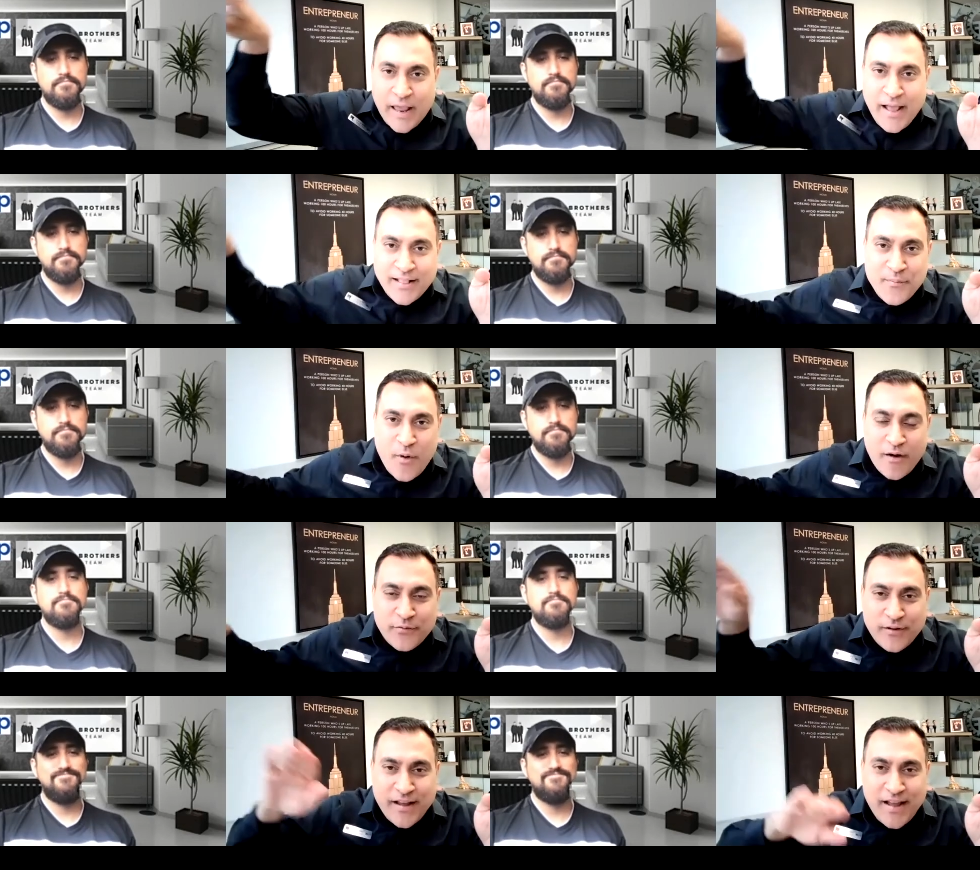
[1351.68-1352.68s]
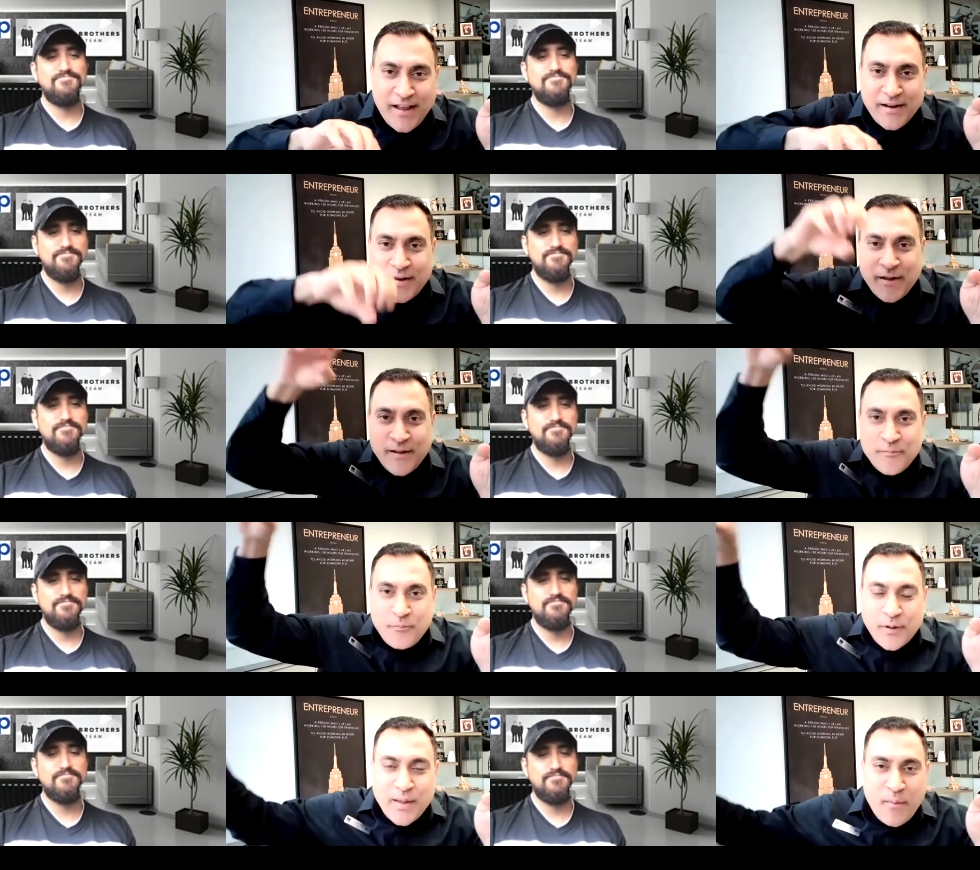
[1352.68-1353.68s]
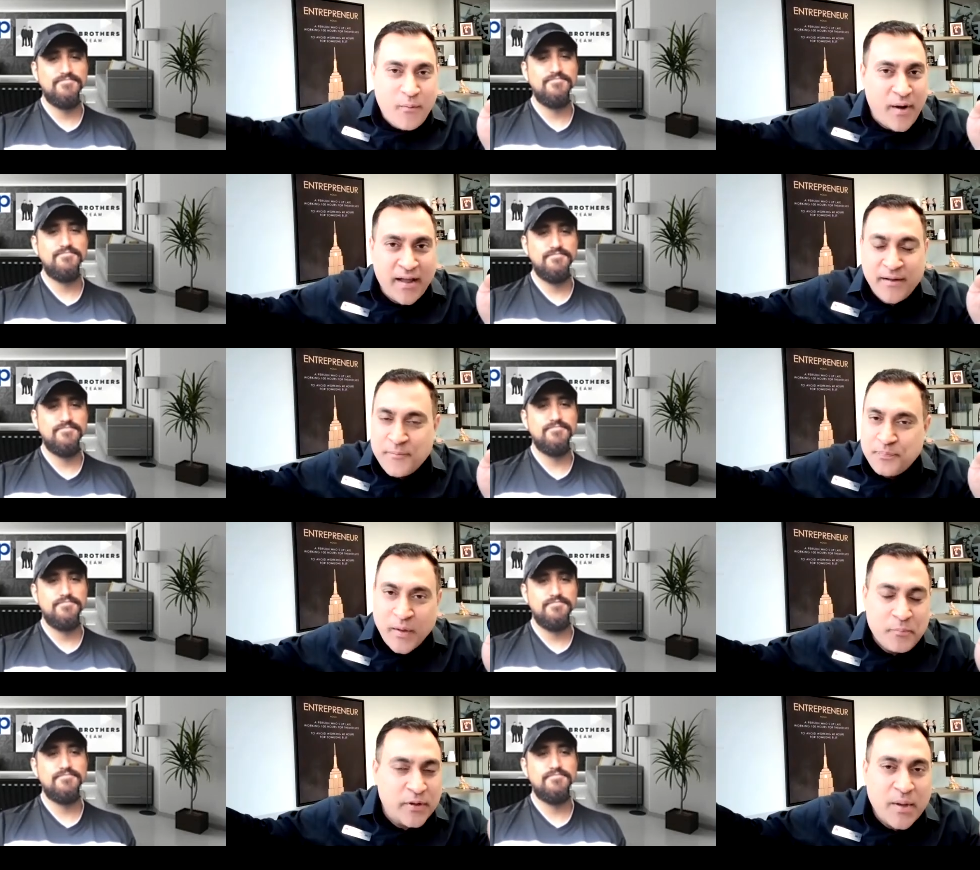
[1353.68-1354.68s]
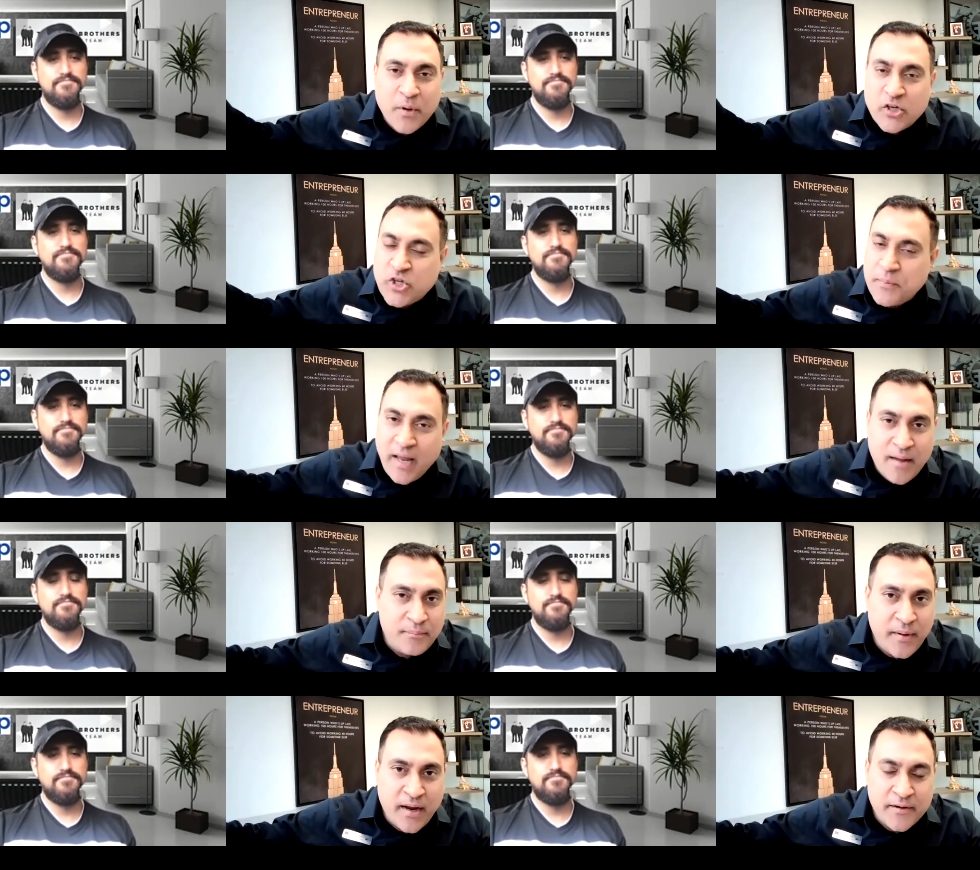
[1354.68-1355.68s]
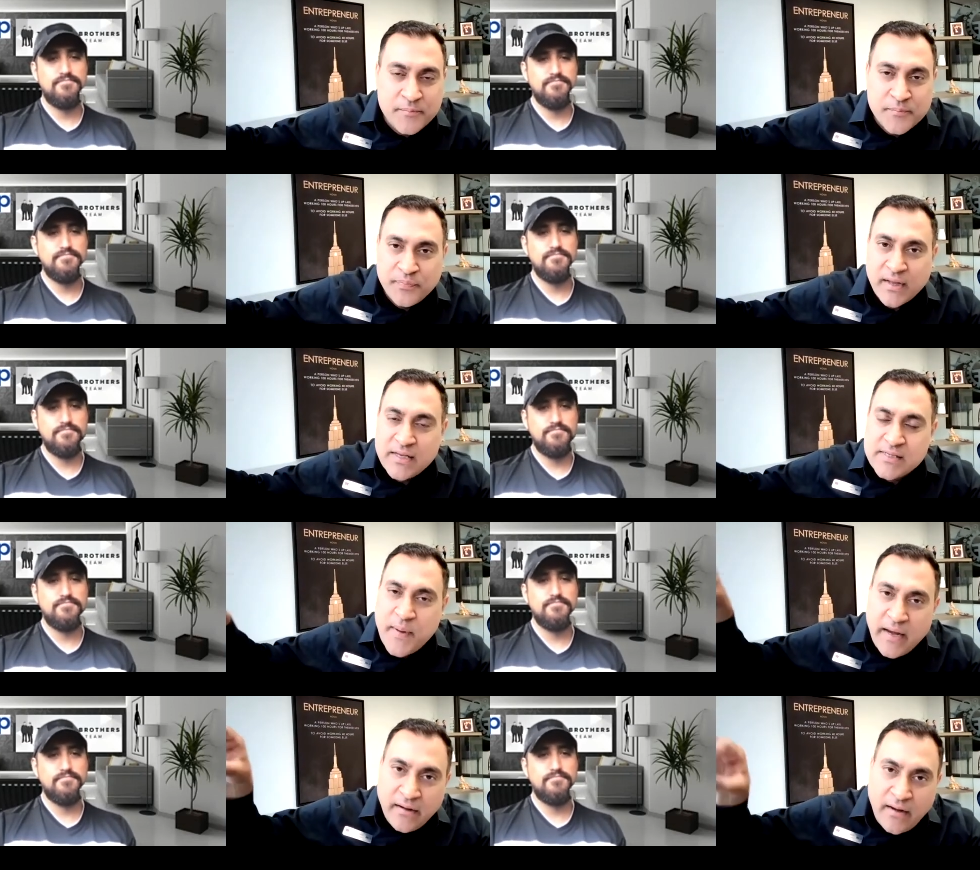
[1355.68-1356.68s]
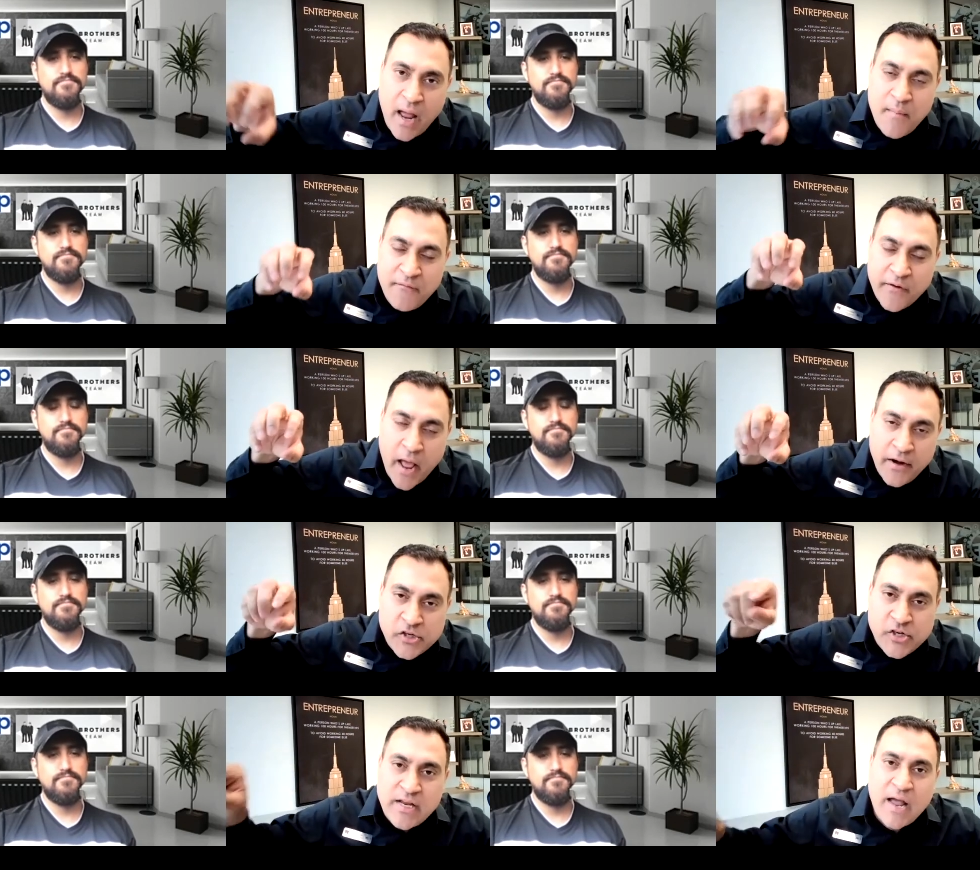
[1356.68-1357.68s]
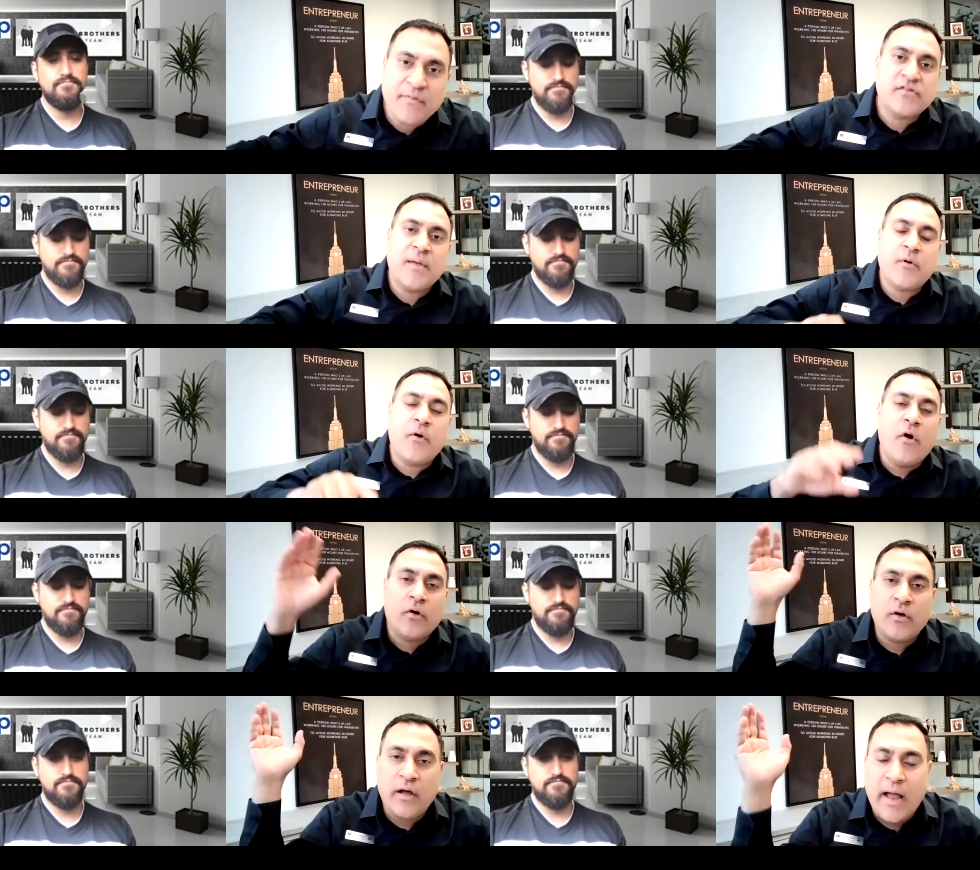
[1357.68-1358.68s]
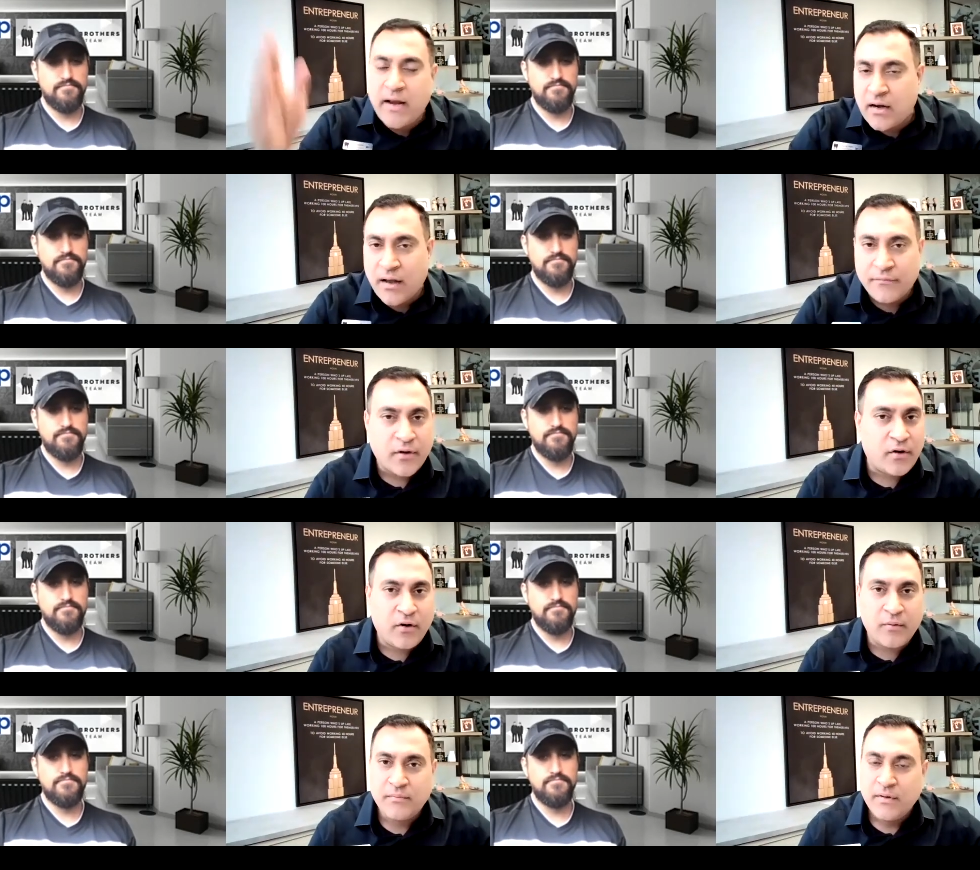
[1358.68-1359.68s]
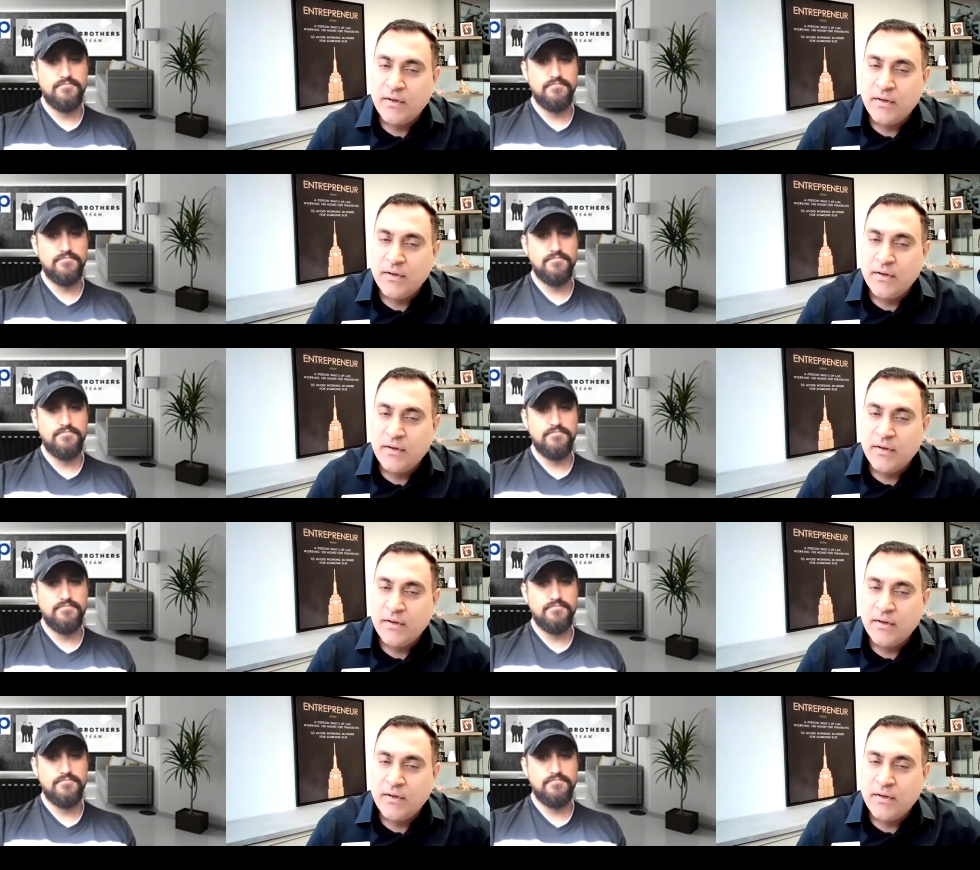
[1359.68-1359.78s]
Speaker 1: take them off your lane, put them away, put them on a drip campaign, spending time, effort, energy, and having the same role. Oh, Ed, I love the home.